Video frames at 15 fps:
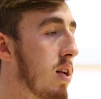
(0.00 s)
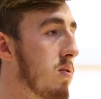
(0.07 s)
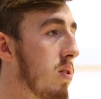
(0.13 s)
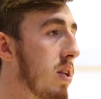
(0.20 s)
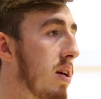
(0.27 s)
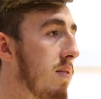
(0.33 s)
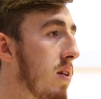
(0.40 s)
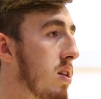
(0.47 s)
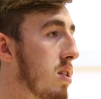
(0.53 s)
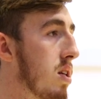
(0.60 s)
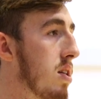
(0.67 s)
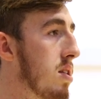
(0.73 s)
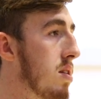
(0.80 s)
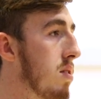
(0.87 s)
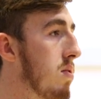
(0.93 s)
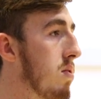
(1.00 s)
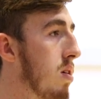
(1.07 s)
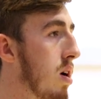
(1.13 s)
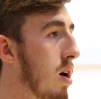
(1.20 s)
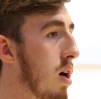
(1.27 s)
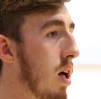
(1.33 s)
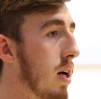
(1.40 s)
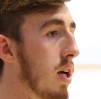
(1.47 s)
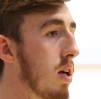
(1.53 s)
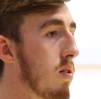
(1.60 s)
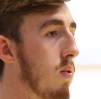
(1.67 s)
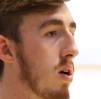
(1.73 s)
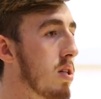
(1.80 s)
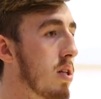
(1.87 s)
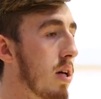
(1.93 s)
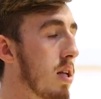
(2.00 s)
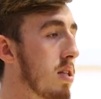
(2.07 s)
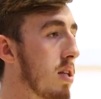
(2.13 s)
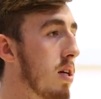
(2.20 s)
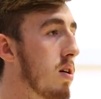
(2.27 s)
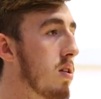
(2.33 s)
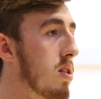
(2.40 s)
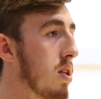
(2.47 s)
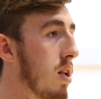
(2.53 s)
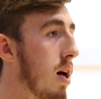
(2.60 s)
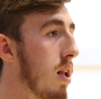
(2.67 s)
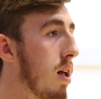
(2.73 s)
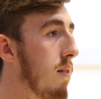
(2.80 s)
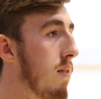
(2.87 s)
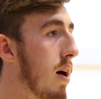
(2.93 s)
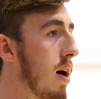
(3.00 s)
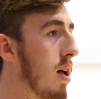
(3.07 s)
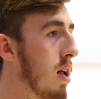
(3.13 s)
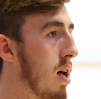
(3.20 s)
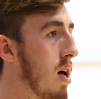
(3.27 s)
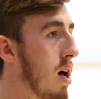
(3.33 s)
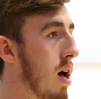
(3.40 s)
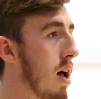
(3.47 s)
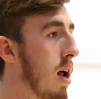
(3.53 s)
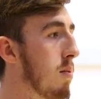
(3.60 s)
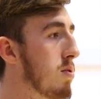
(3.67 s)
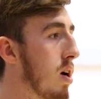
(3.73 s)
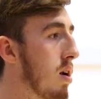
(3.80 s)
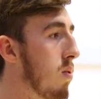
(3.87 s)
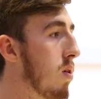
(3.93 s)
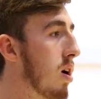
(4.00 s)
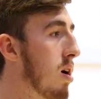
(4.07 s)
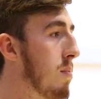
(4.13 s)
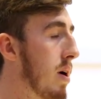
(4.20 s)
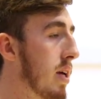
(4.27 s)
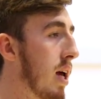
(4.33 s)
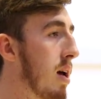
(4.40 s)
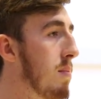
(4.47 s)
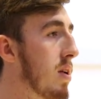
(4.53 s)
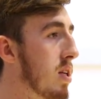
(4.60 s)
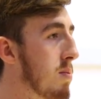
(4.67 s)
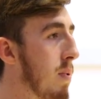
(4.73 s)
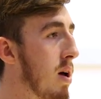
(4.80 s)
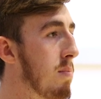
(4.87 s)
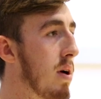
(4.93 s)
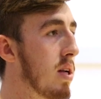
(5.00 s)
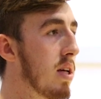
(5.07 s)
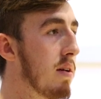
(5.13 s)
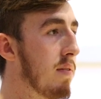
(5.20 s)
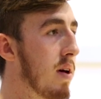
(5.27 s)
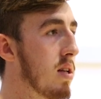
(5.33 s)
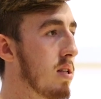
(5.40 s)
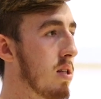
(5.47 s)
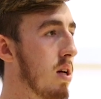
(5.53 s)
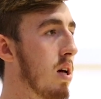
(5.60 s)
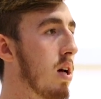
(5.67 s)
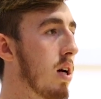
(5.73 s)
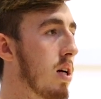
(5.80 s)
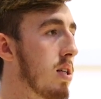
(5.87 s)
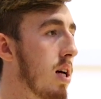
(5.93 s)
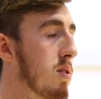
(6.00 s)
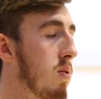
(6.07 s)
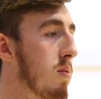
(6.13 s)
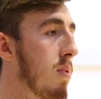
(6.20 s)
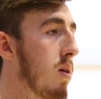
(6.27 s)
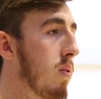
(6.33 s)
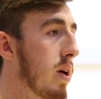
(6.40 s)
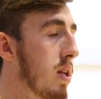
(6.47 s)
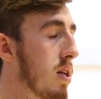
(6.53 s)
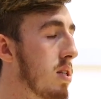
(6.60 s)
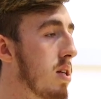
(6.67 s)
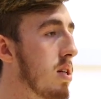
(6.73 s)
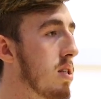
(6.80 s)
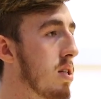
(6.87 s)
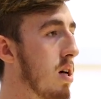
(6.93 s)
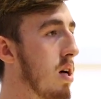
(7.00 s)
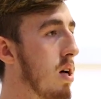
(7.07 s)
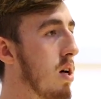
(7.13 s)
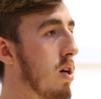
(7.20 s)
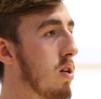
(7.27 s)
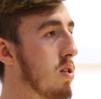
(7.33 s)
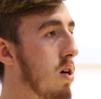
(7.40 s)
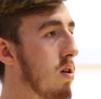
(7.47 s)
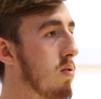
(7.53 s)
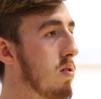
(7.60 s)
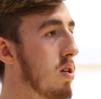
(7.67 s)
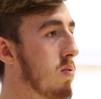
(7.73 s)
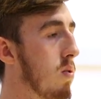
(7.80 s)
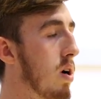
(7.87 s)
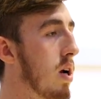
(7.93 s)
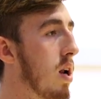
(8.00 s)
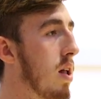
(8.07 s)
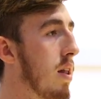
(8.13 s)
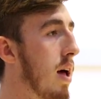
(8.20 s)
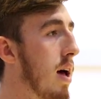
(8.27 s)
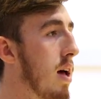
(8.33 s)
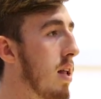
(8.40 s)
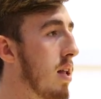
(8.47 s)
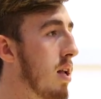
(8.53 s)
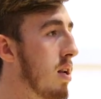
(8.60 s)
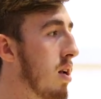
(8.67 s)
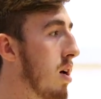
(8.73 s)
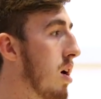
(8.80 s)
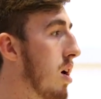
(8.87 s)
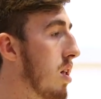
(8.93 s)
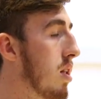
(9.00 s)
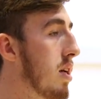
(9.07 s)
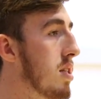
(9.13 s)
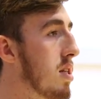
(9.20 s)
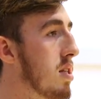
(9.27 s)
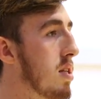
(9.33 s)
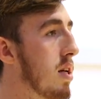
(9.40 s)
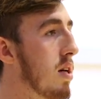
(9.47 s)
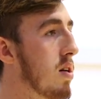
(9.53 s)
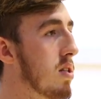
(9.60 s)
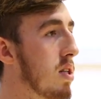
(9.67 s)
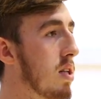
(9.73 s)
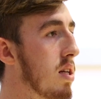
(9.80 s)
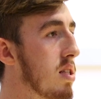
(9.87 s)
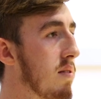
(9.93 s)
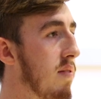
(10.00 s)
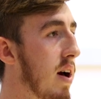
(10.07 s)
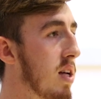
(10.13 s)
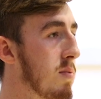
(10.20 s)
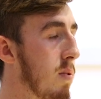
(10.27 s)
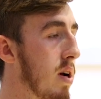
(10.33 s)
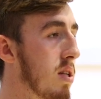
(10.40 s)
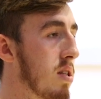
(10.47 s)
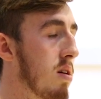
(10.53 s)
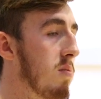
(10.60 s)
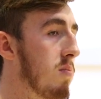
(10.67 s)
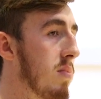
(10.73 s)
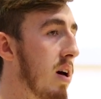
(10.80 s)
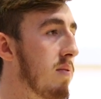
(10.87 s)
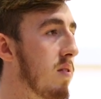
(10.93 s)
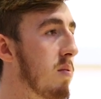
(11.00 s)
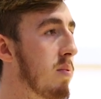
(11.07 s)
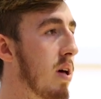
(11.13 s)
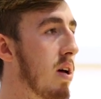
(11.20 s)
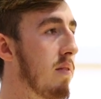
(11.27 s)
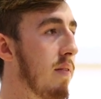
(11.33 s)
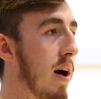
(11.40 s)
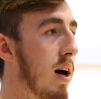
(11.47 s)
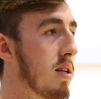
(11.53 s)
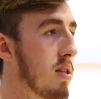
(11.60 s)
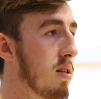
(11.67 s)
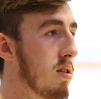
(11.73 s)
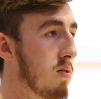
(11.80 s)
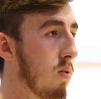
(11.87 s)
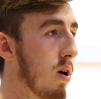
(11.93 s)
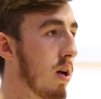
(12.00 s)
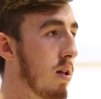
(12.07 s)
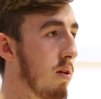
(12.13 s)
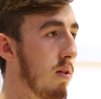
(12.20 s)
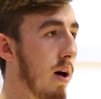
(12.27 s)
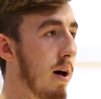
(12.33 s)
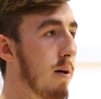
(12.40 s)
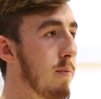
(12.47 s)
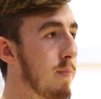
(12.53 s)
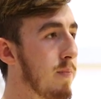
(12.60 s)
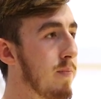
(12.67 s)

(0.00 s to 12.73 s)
that's what defense leads to. Like, he wants to get steals, and I love that. You know, I'm trying to work on my game and expand my defense, because that's one of my weaknesses. So just working on that, and then leads to steals and leads to fast breaks. So definitely playing fast and just working through that.